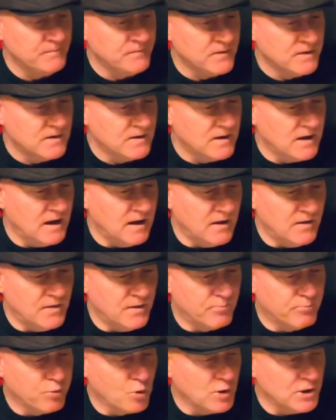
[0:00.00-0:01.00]

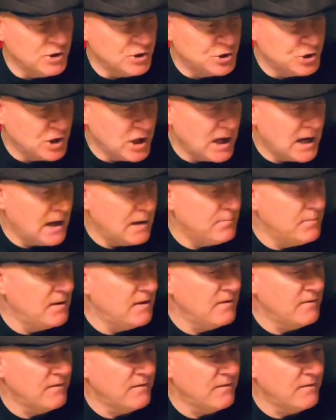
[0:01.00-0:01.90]
The print job